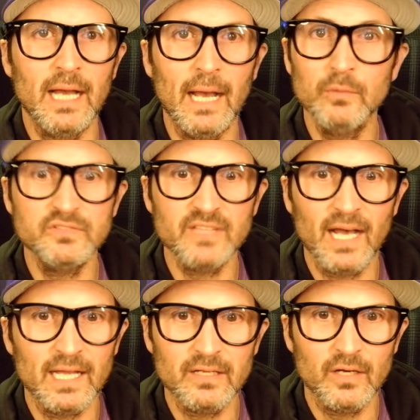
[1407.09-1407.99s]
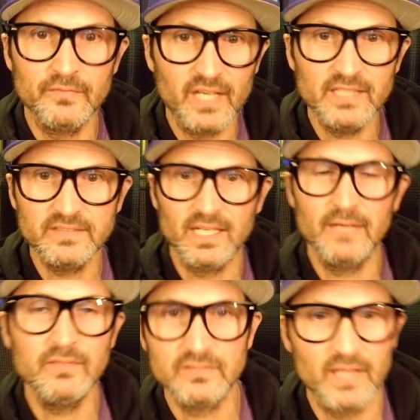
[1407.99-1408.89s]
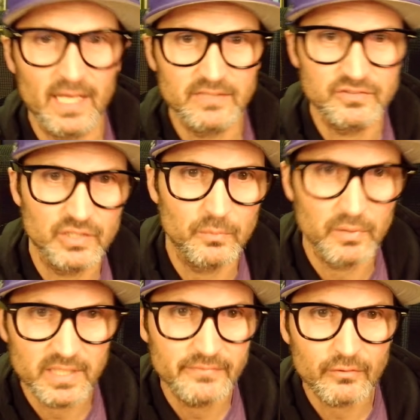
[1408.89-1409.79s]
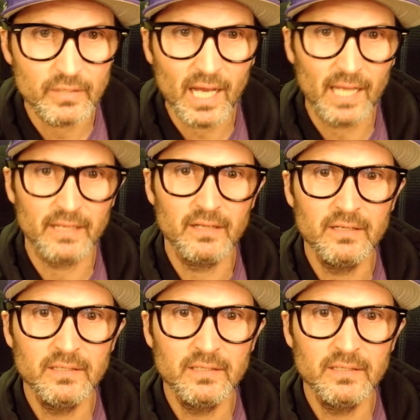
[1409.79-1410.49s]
outside of Case and Evans last year, believe it or not.